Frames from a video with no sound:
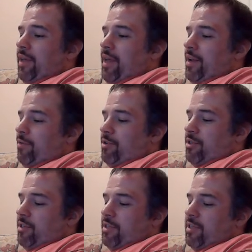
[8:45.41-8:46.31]
And it was
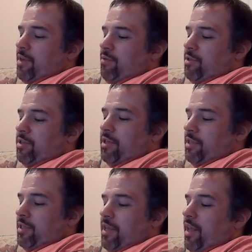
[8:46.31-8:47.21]
just
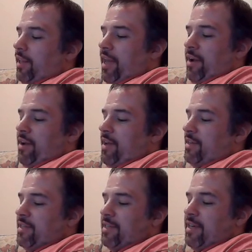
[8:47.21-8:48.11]

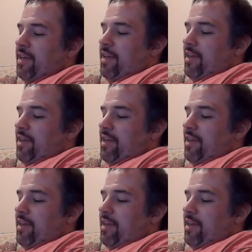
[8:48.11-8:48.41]
hilarious.